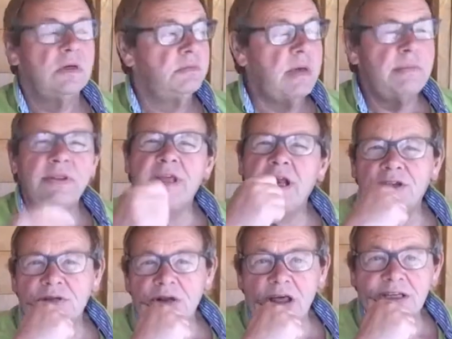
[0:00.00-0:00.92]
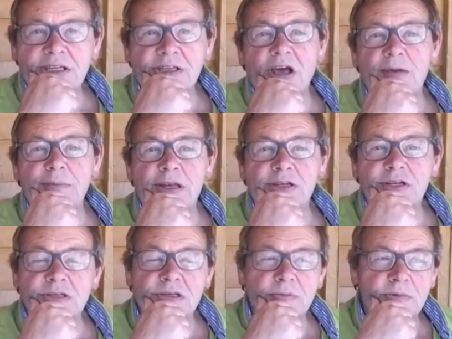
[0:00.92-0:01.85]
Remember the interrelated
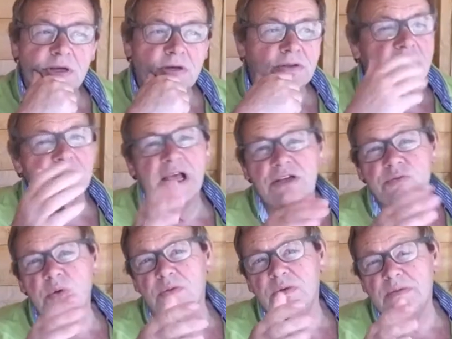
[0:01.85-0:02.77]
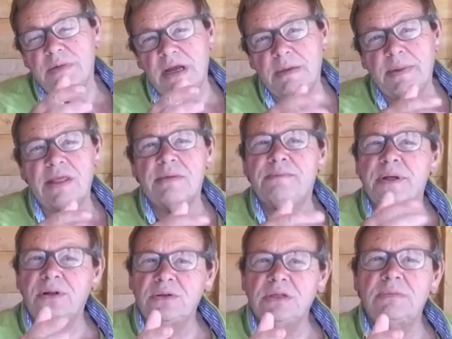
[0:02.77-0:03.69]
dimensions of music? That's what we mean about the
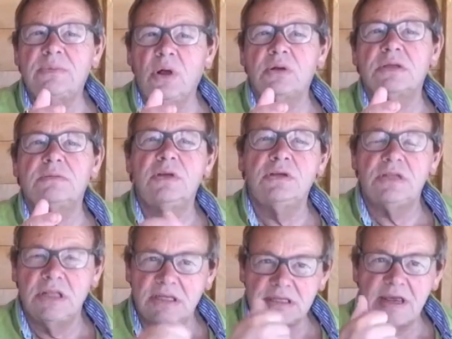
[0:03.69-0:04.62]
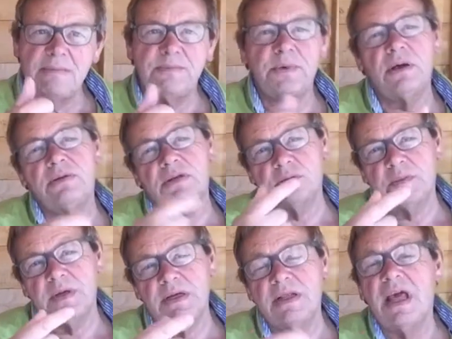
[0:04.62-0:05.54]
building blocks of music, the tempo, the
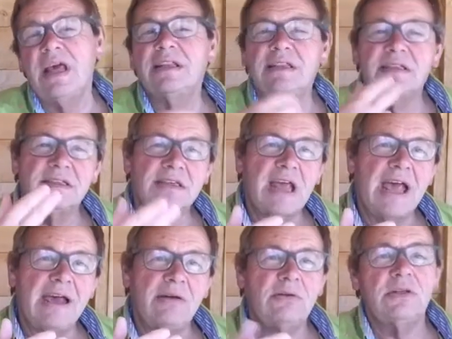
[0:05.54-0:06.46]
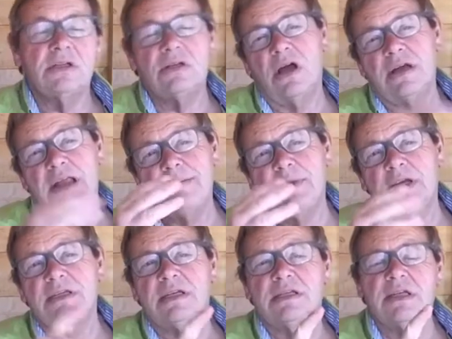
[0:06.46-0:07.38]
speed, the sound, the
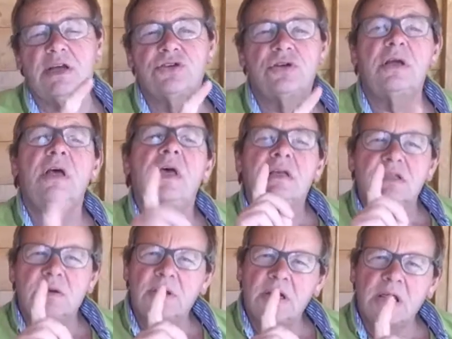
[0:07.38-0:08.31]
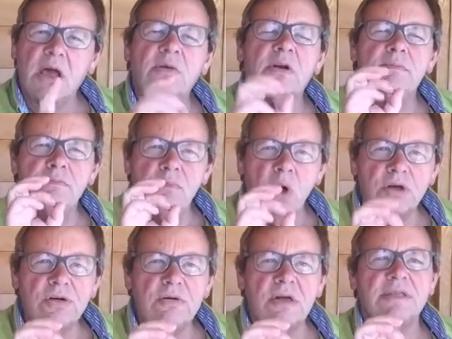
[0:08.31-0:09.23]
dynamics, etc. So we're going to go at a
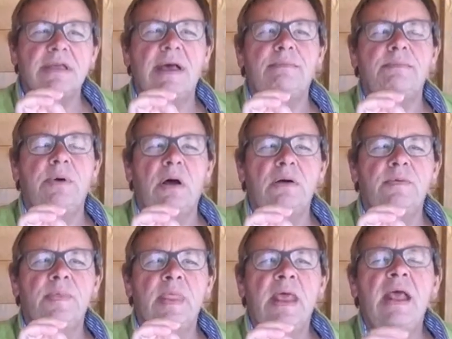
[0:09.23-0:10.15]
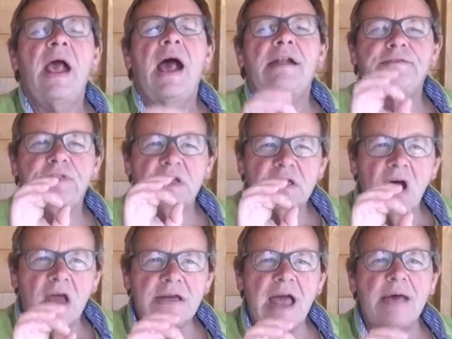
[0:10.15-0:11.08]
moderate tempo. And for the
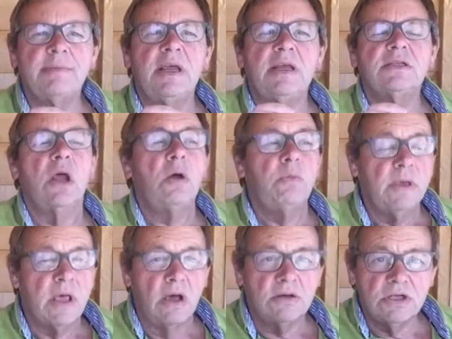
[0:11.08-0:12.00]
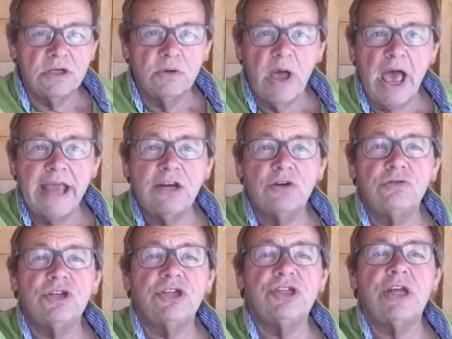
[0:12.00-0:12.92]
dynamics, we're going to do a
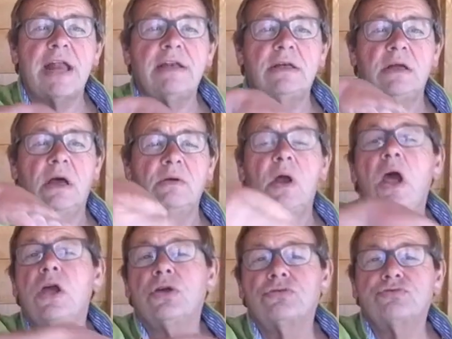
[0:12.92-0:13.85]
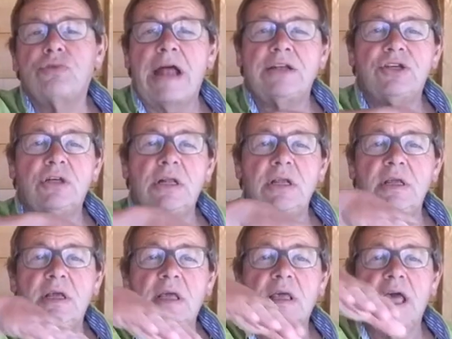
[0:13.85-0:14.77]
crescendo,
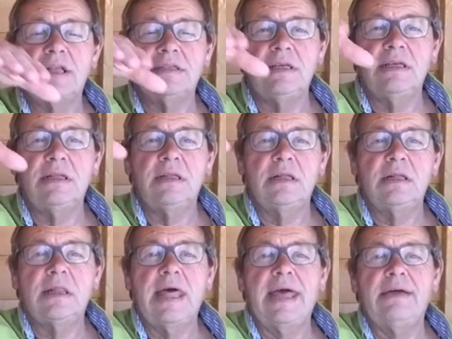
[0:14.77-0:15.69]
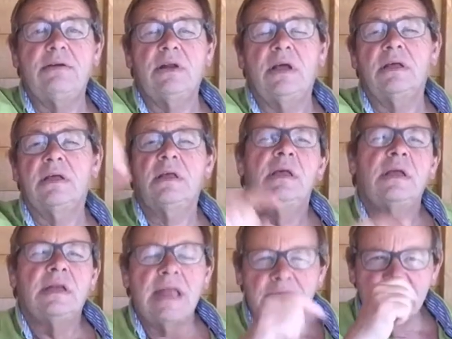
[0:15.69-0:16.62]
gradually getting louder.
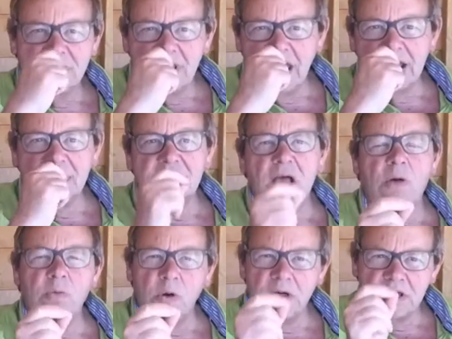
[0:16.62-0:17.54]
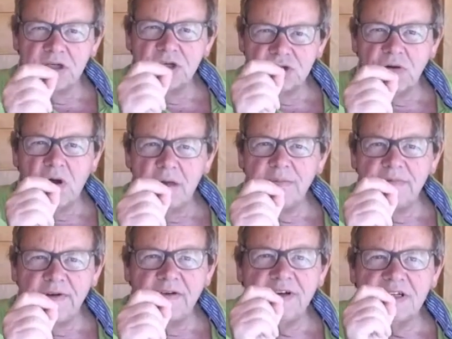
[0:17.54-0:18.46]
Now with this, I want you to try and
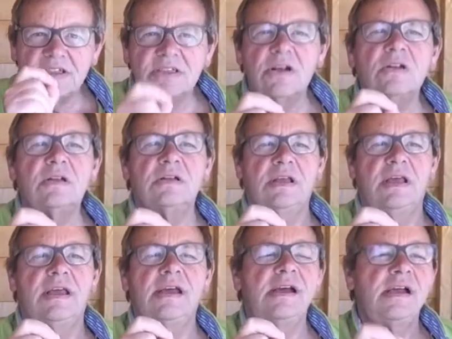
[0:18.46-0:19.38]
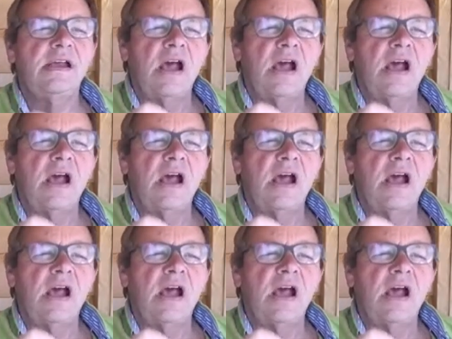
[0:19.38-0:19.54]
be very subtle here